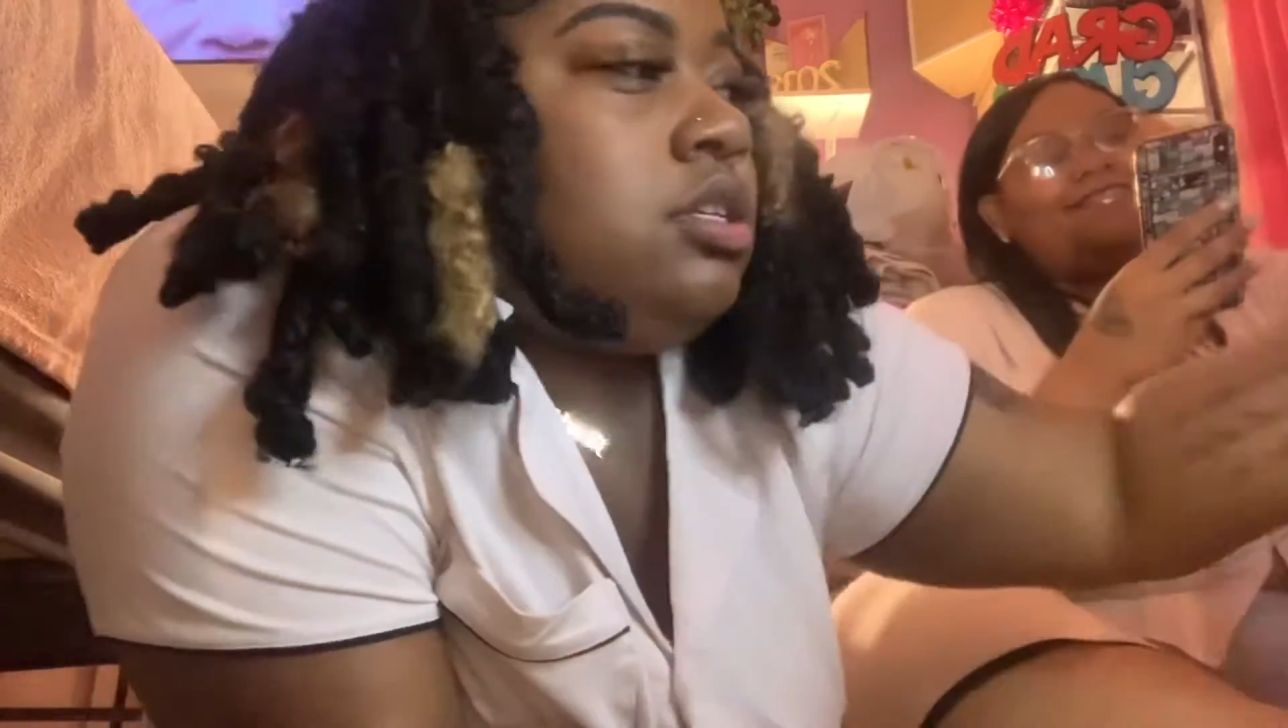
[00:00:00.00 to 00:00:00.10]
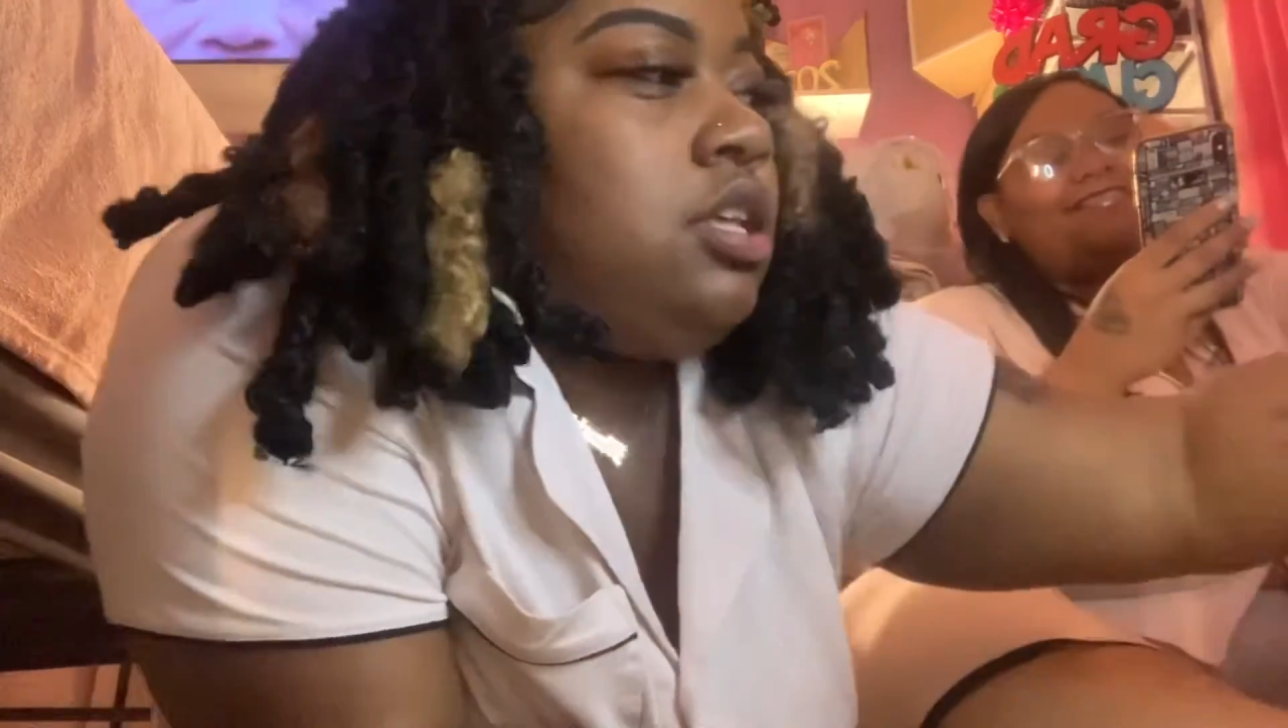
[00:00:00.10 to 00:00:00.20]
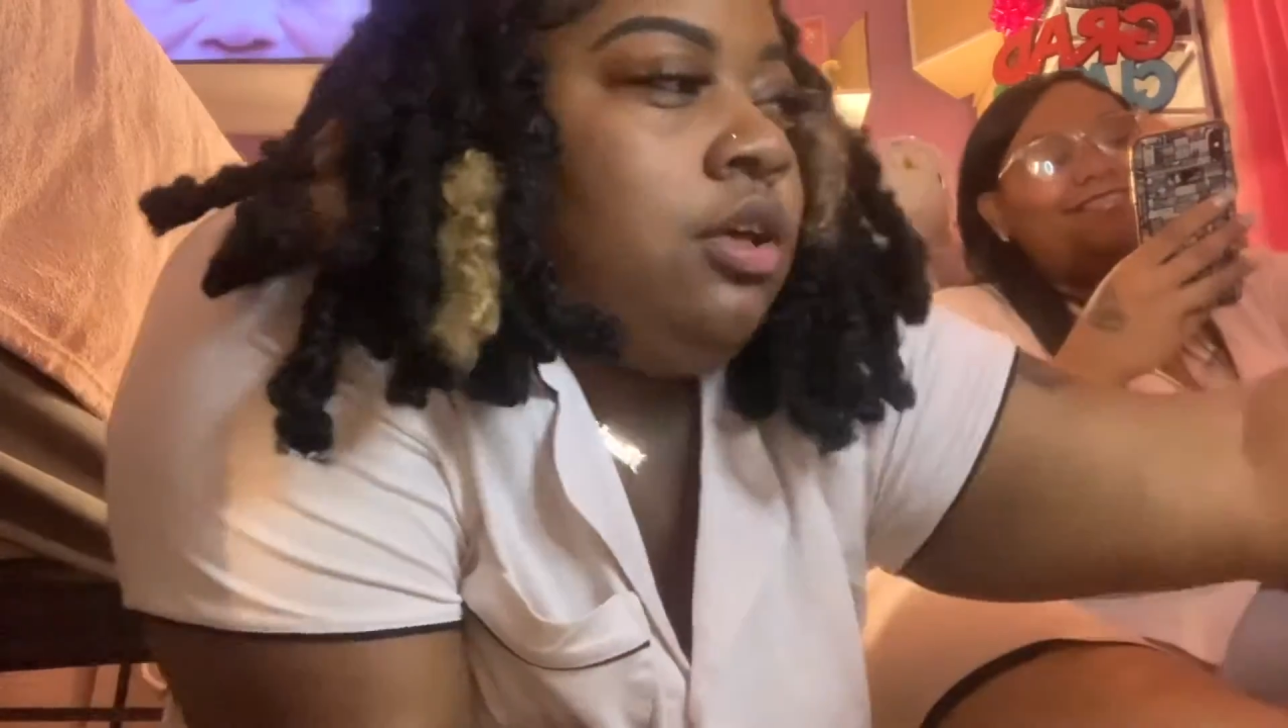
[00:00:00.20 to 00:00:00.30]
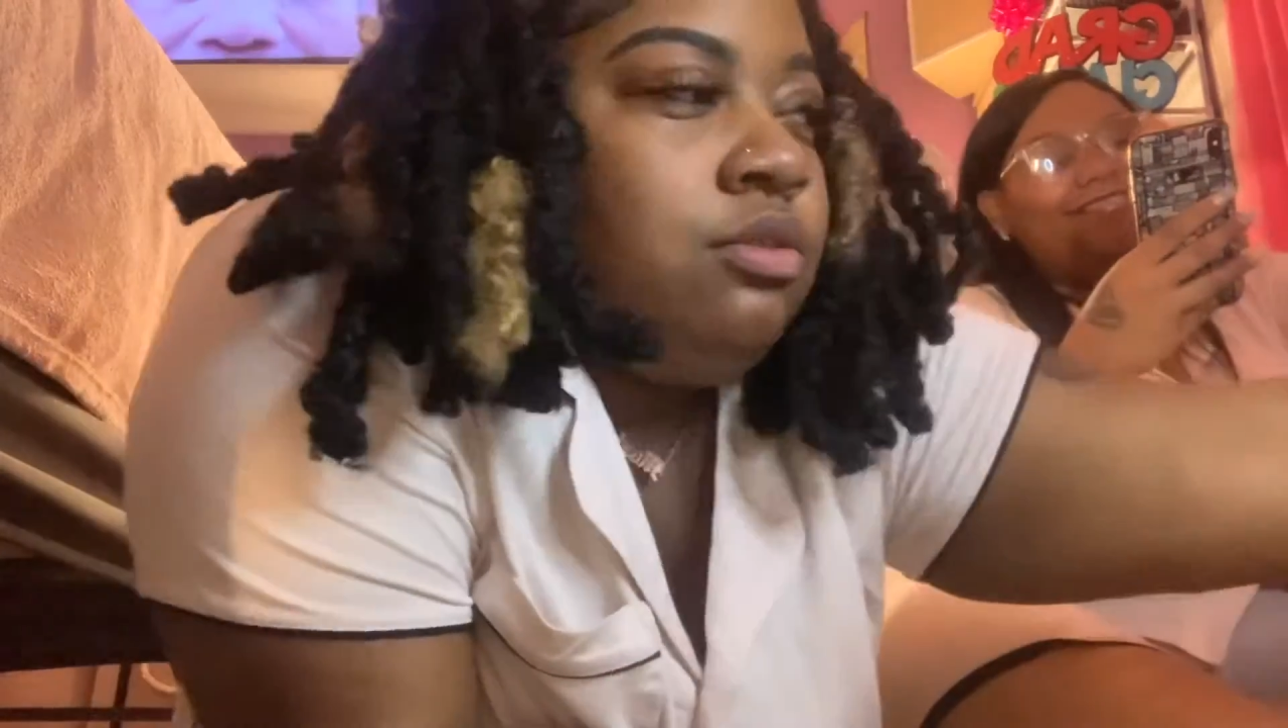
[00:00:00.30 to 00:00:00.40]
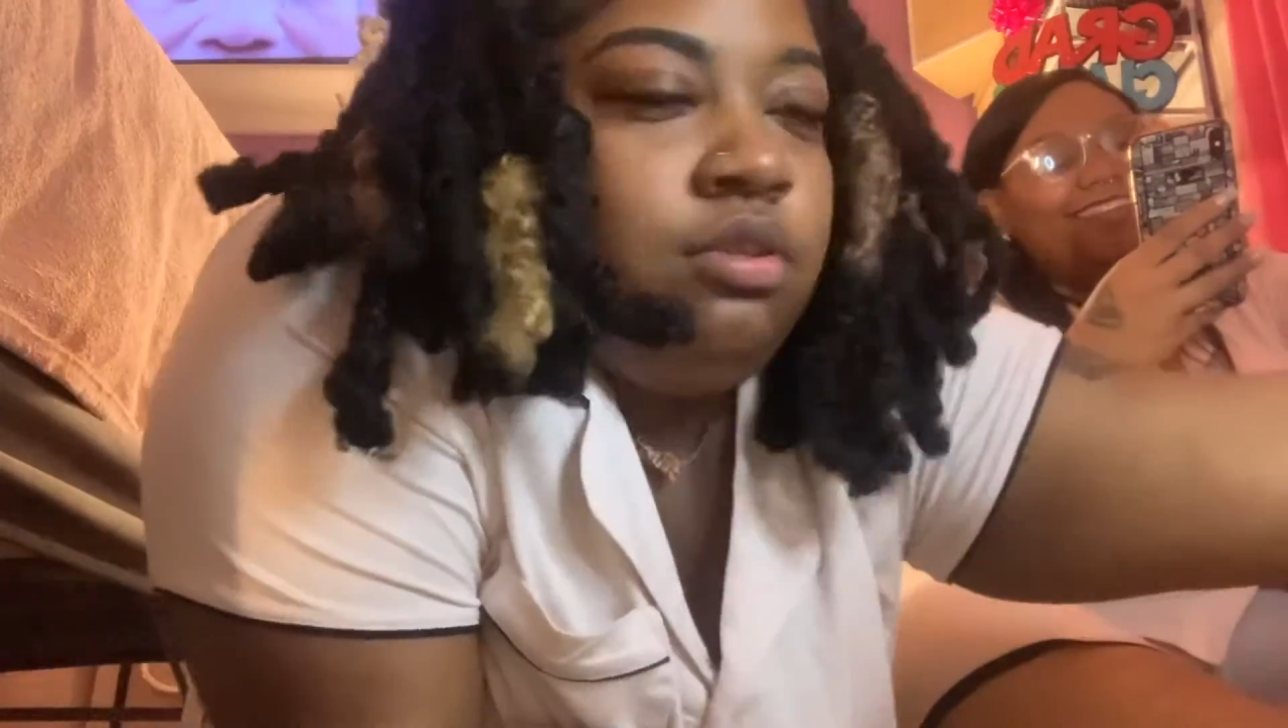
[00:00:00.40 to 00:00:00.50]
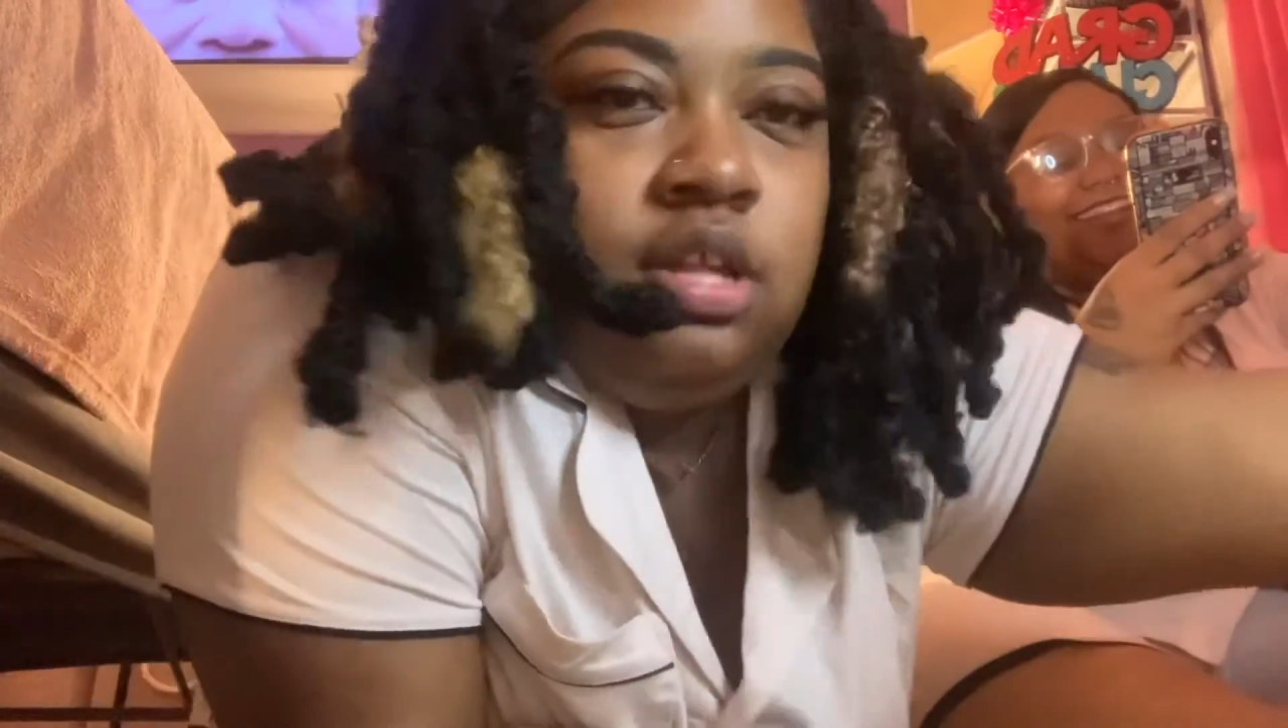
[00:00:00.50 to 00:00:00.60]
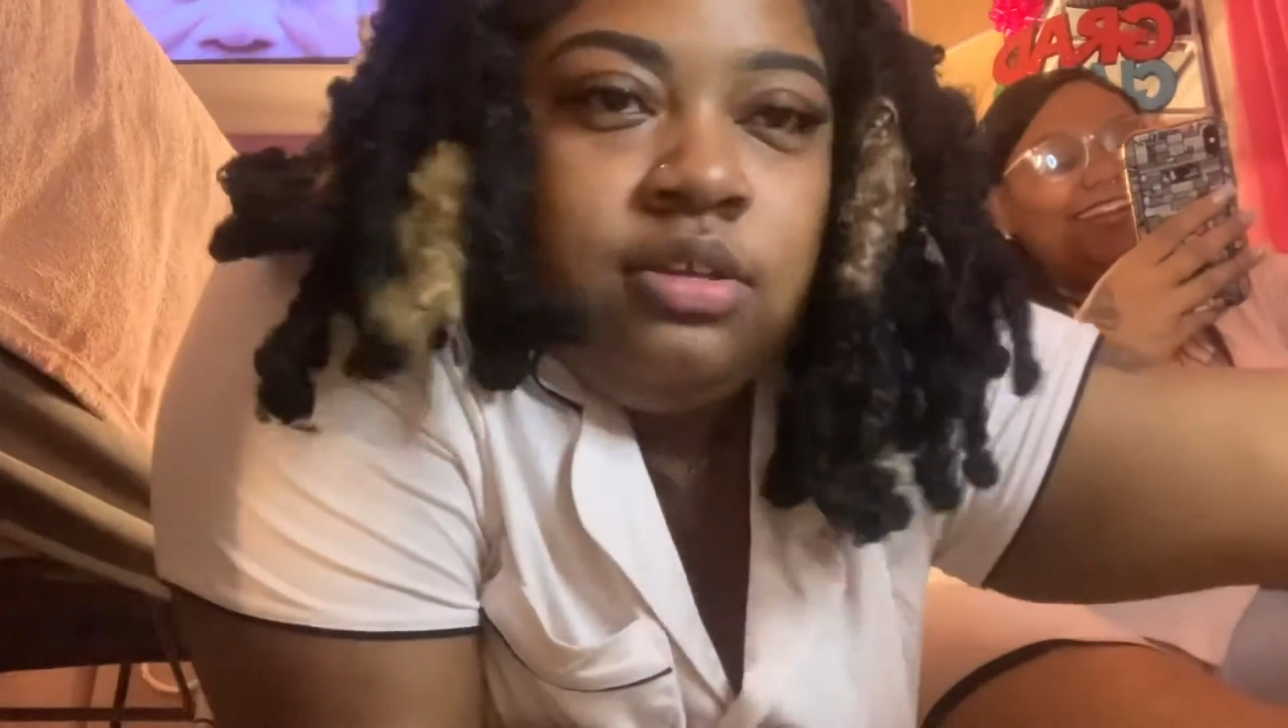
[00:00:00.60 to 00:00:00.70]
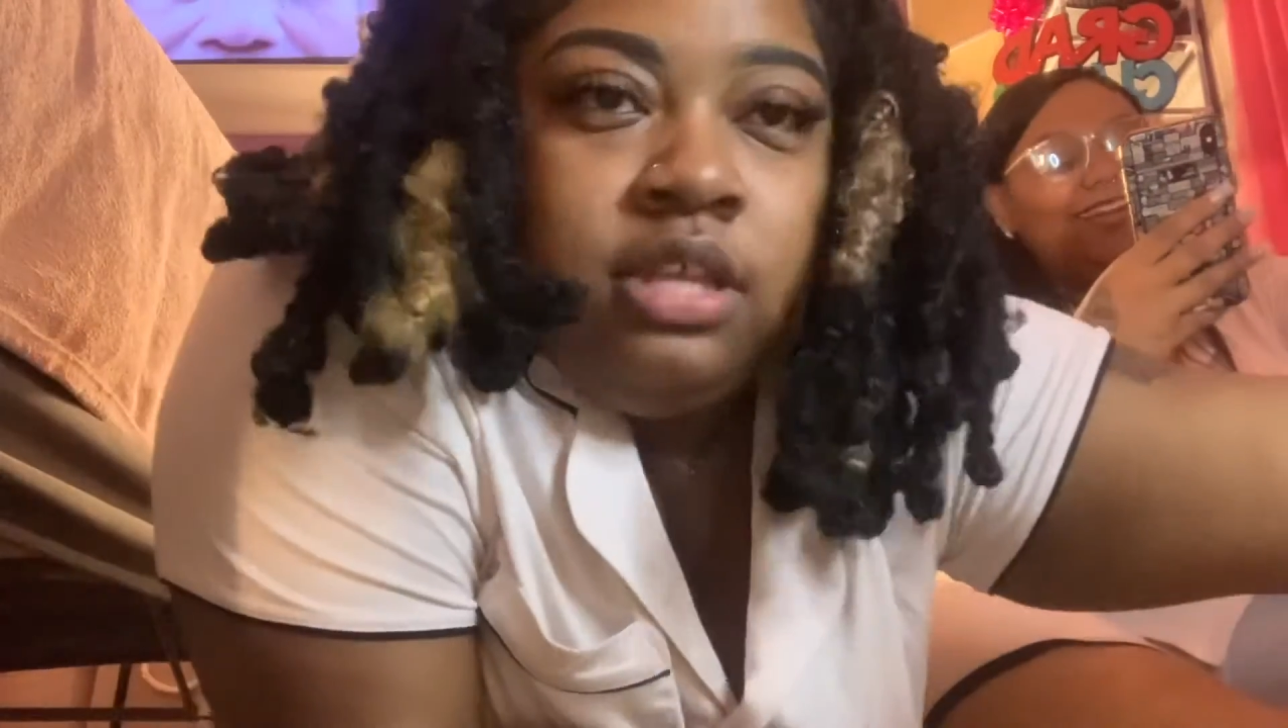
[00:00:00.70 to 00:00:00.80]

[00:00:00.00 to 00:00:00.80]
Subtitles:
So, you know,